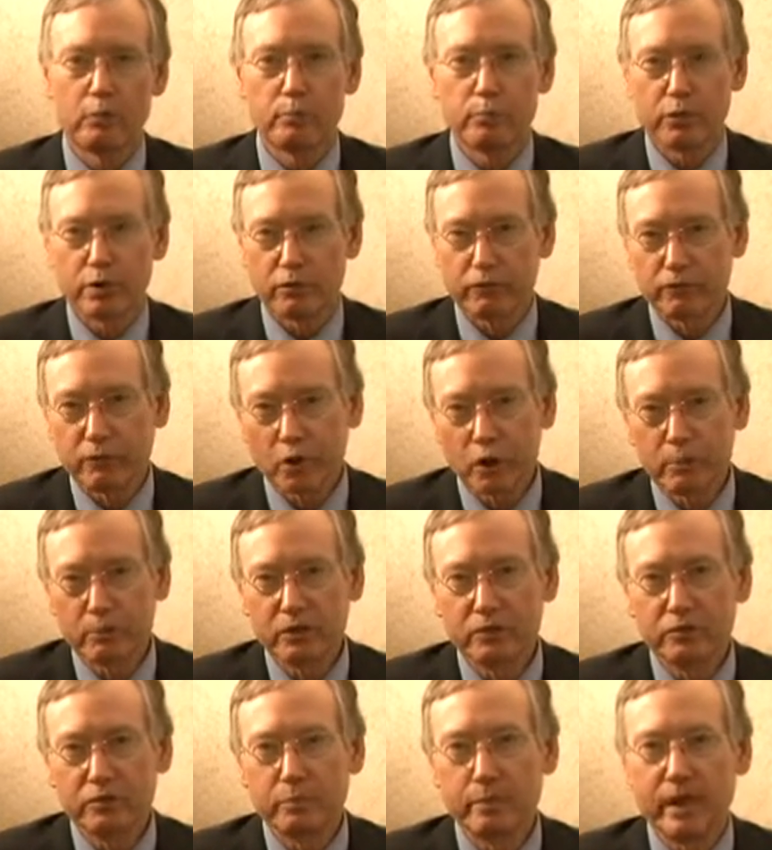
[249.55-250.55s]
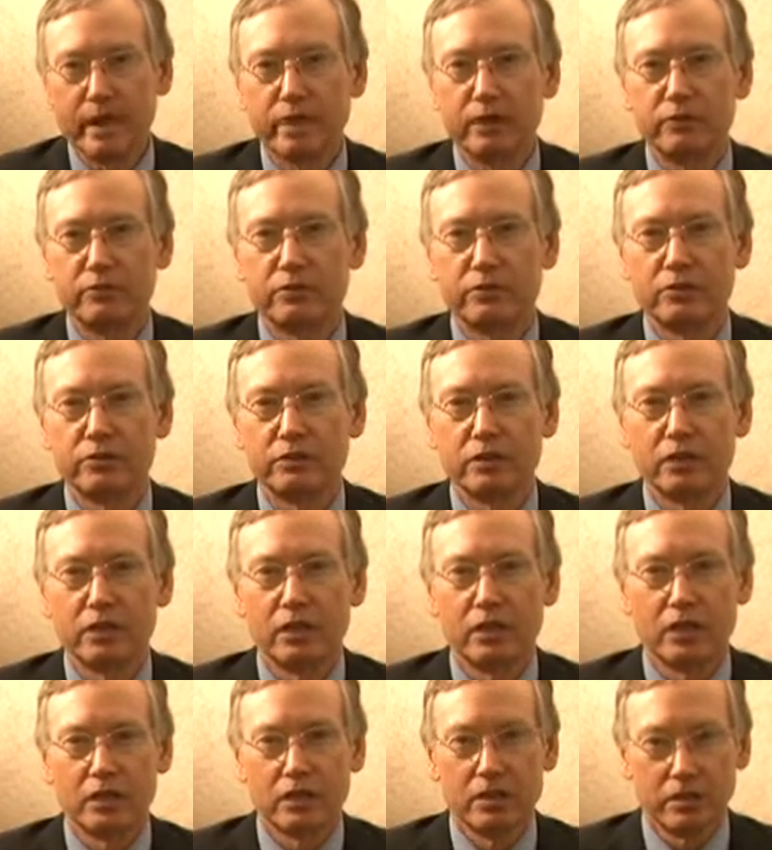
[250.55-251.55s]
performance-based
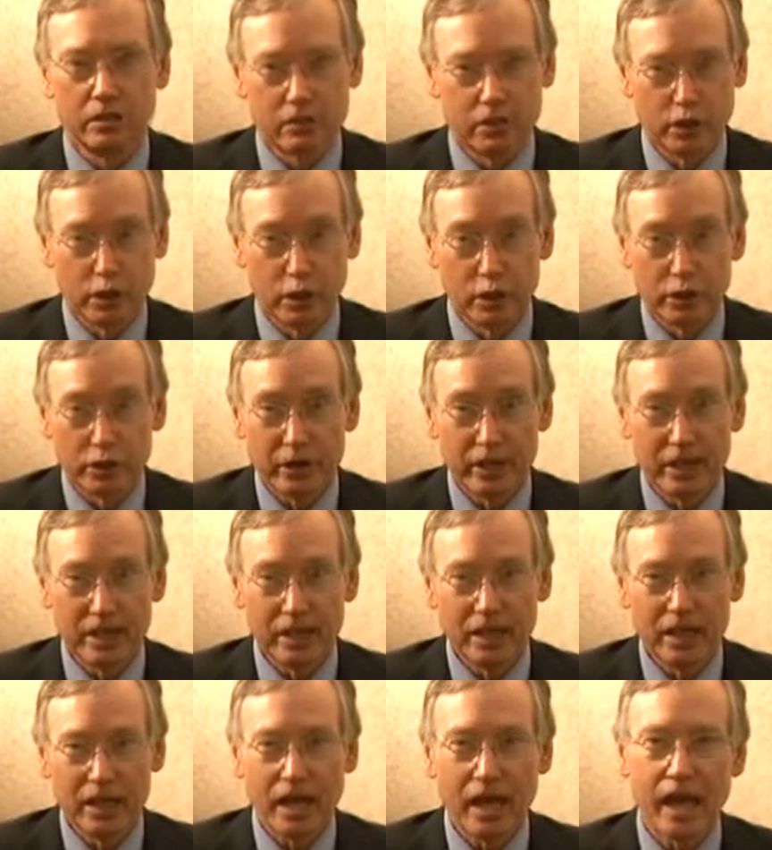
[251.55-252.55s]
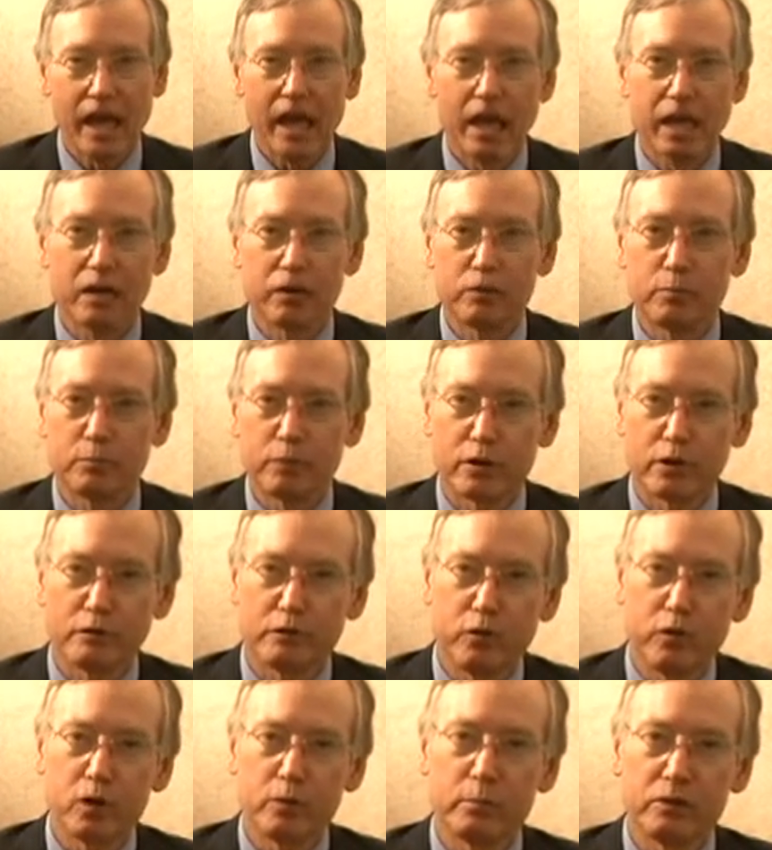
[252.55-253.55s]
learning, and
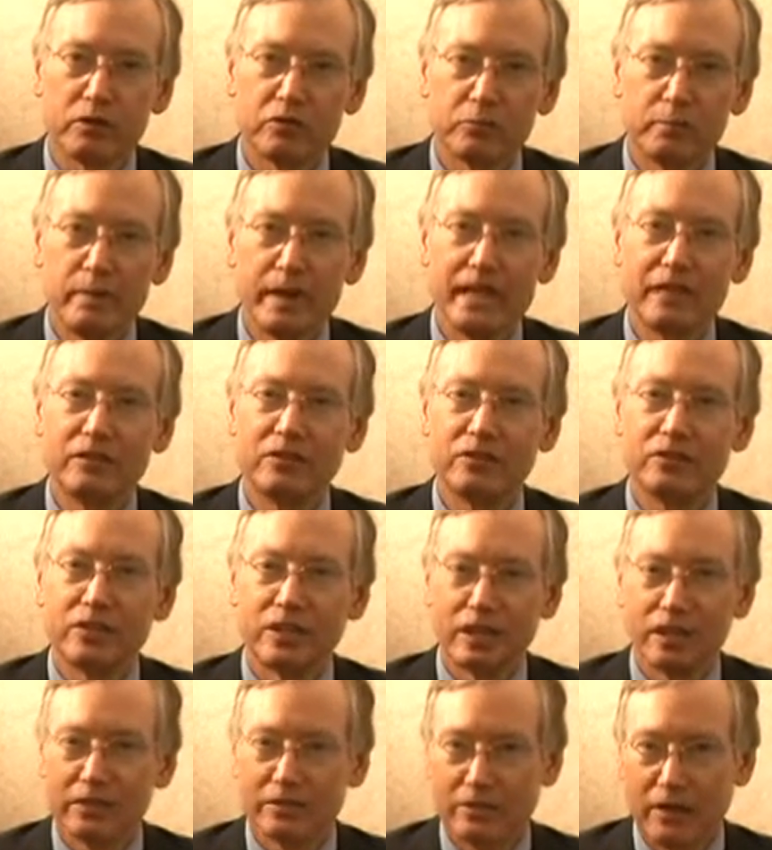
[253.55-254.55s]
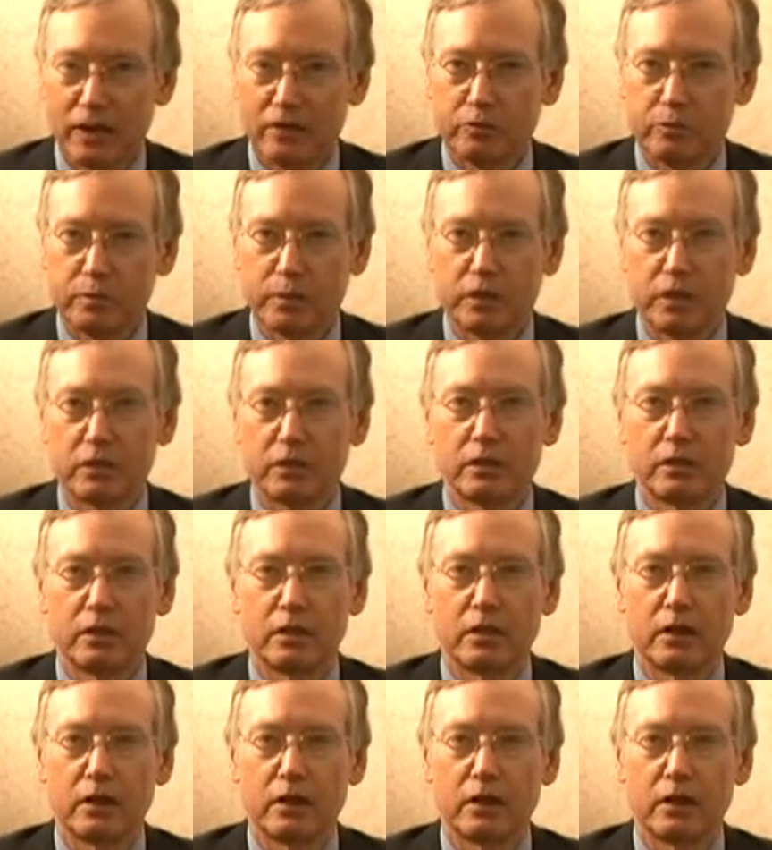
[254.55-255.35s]
performance-based assessment.